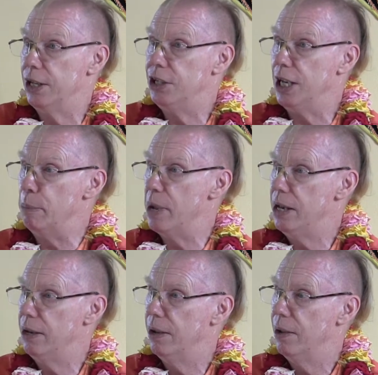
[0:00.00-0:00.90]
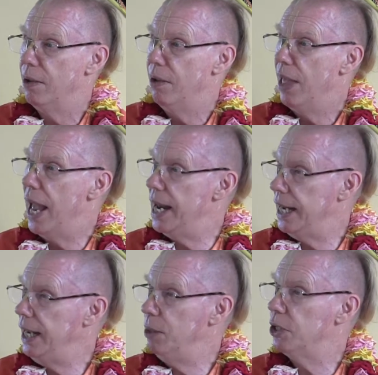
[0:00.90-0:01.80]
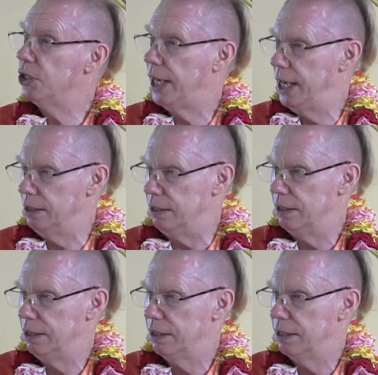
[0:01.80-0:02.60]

the demon, and he was killed.